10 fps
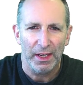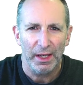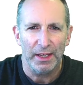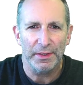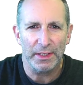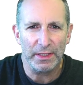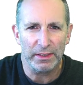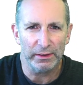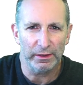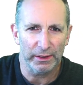In
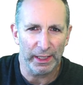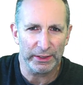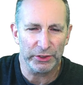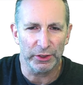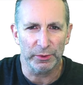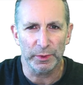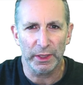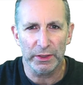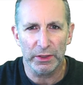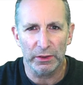this lecture, we're
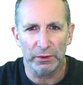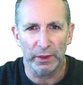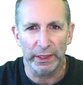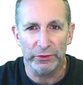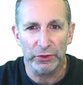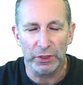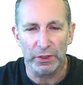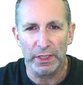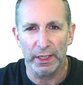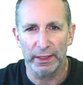going to introduce
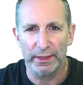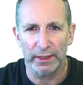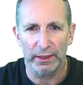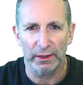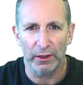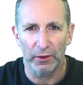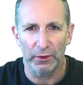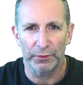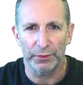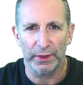the idea
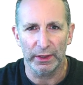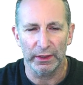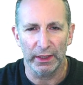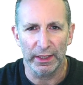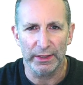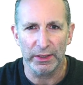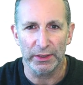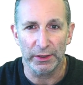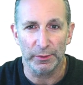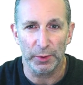of the
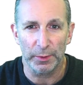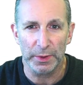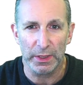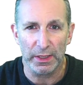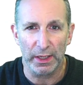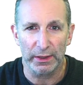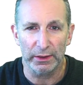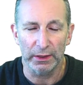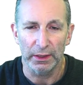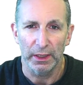18-year property
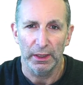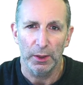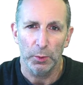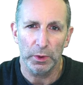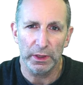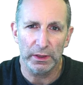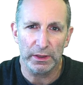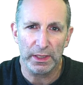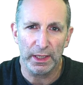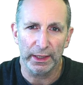cycle, what it
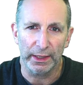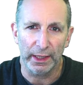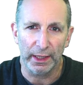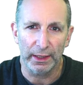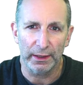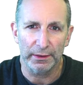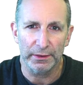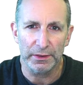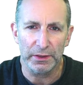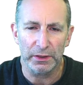looks like,
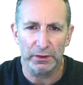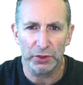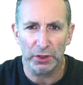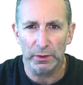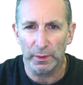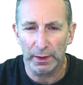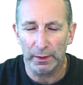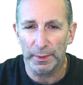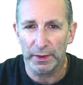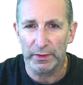and show you a little
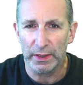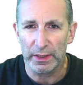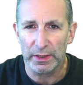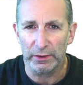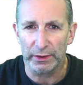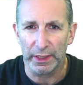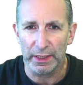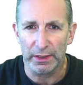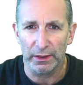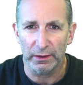bit of the historic
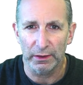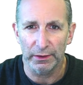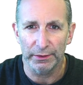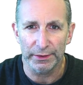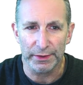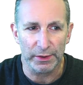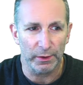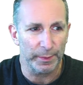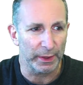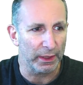data on the
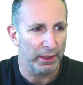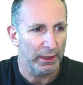topic.